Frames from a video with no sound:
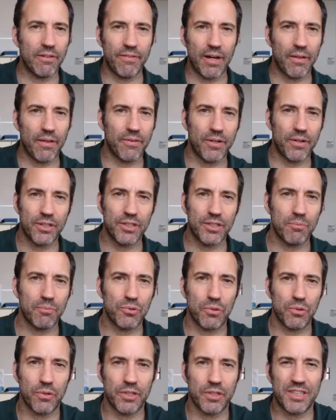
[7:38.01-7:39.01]
out there as some
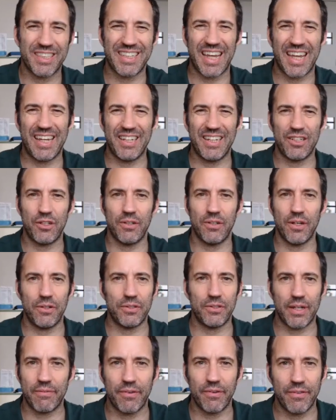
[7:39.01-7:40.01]
sort of saint who knows
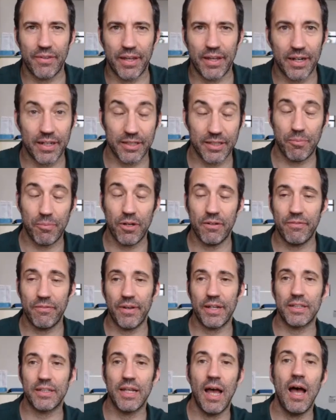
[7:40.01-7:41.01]
everything and is
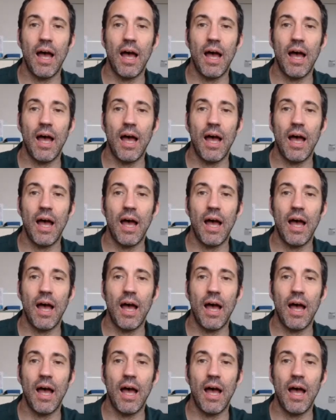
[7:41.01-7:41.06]
perfect.